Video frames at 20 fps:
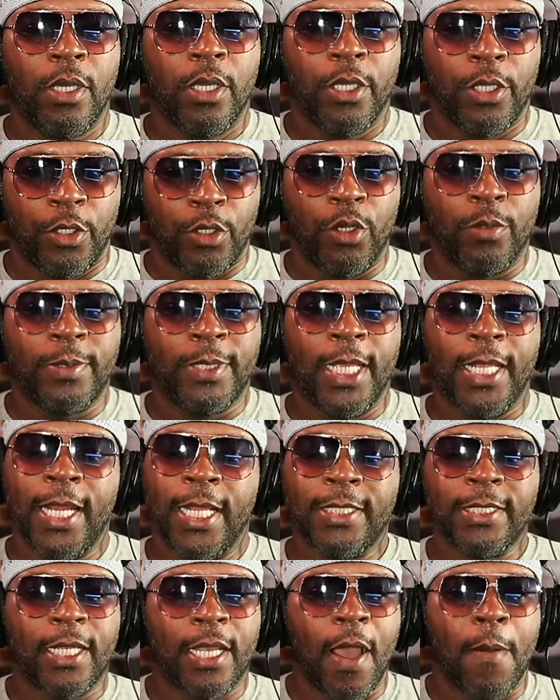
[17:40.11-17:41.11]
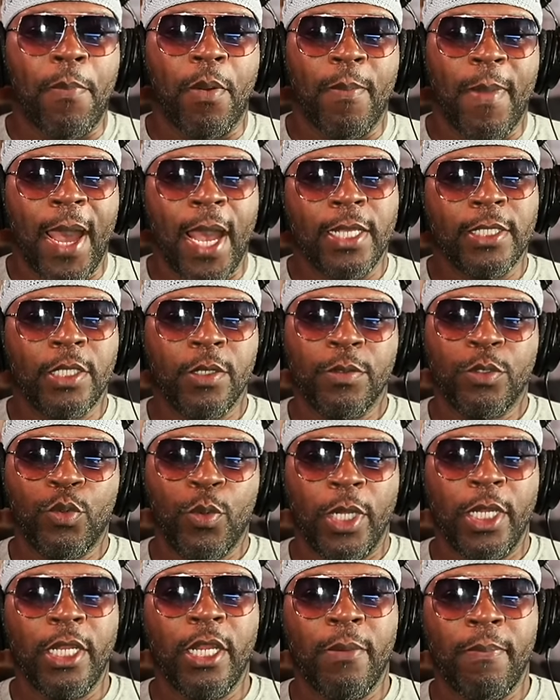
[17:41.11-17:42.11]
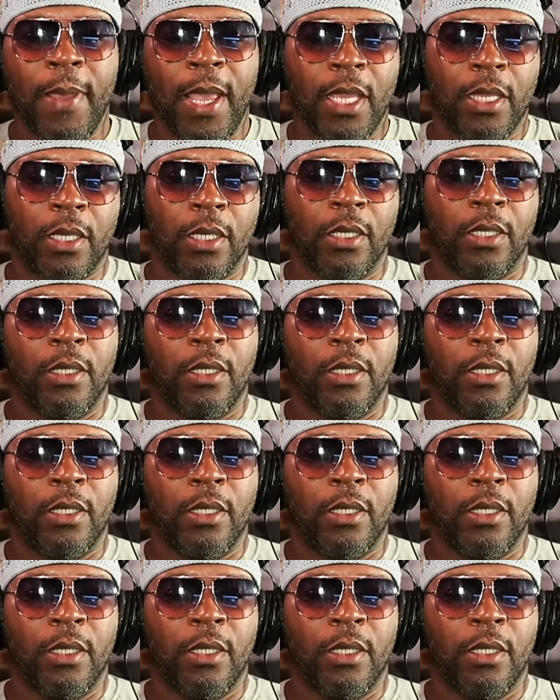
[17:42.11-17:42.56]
You know what I'm saying? That's a compromise he was willing to make.